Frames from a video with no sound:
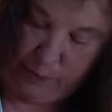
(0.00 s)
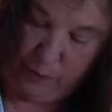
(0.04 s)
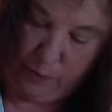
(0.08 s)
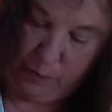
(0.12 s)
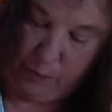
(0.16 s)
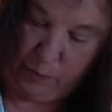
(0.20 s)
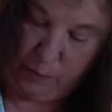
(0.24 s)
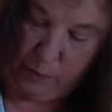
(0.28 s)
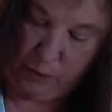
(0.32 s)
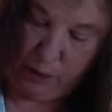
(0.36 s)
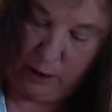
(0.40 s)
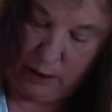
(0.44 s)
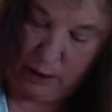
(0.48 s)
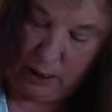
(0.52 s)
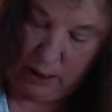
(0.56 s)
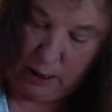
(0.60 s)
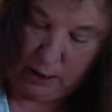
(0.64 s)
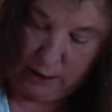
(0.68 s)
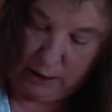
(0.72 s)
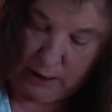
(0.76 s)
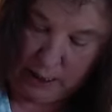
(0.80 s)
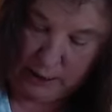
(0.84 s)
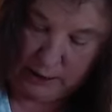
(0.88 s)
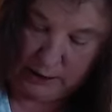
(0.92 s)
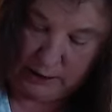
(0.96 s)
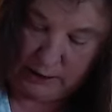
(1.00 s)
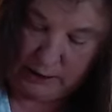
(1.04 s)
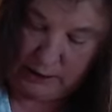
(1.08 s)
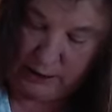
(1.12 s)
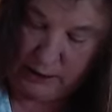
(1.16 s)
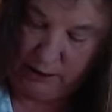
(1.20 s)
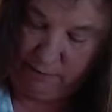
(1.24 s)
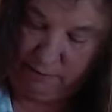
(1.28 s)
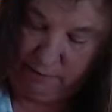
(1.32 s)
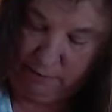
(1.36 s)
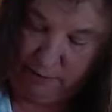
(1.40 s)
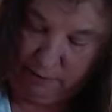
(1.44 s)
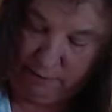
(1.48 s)
Bring all that
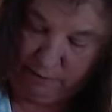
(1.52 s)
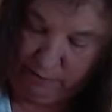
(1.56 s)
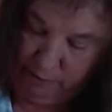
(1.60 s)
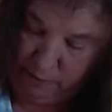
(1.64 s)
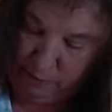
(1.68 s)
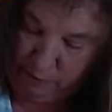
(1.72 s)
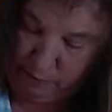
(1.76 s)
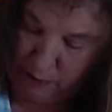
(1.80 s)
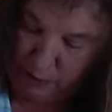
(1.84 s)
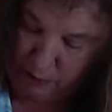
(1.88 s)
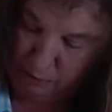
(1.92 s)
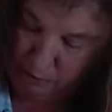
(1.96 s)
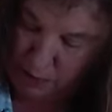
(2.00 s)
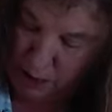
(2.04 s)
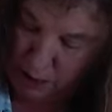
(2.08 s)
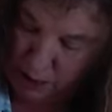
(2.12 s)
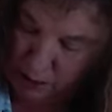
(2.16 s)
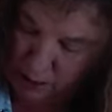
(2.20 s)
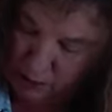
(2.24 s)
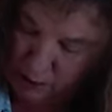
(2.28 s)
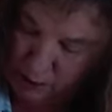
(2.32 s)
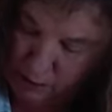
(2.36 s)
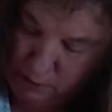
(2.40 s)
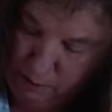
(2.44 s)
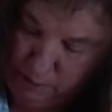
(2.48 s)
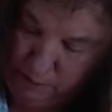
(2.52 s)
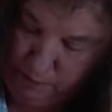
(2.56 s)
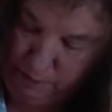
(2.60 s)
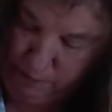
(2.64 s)
stuff up from the bottom.